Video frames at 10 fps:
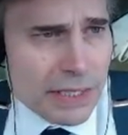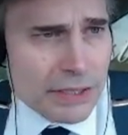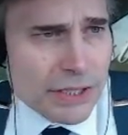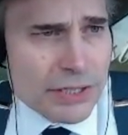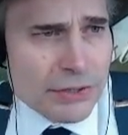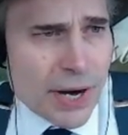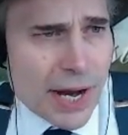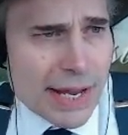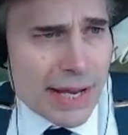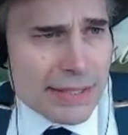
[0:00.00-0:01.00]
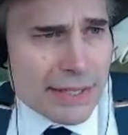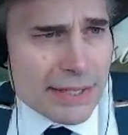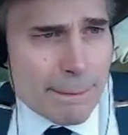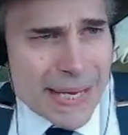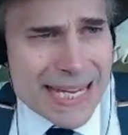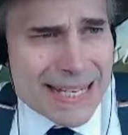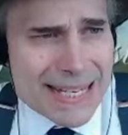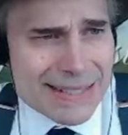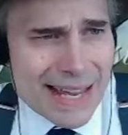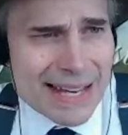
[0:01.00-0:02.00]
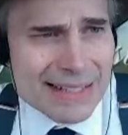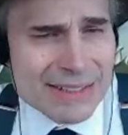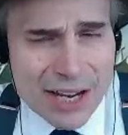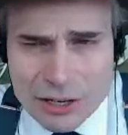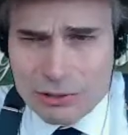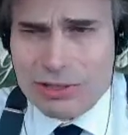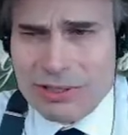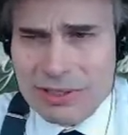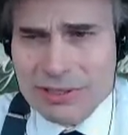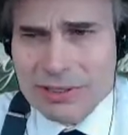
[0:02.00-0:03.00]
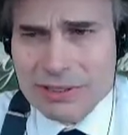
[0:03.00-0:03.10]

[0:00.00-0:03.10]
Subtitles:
She tries beans on toast.